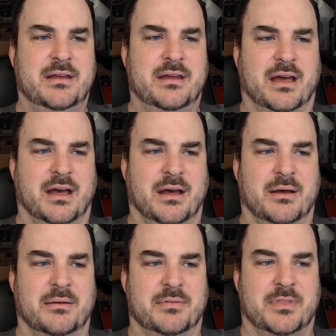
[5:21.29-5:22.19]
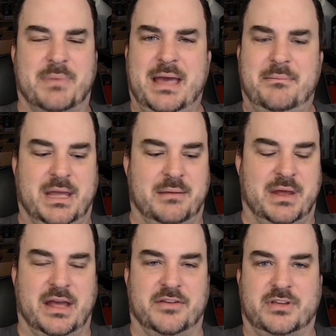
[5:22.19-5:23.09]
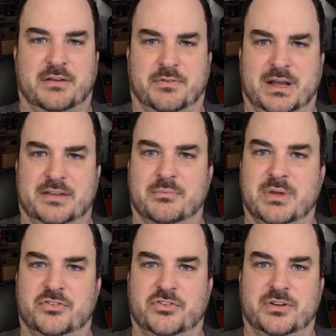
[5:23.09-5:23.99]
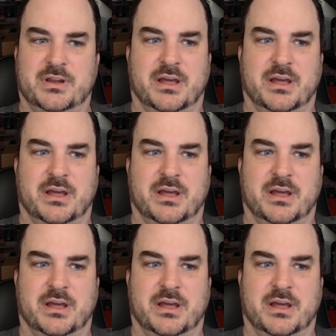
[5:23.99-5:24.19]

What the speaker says: The Batman mask, I forgot to mention.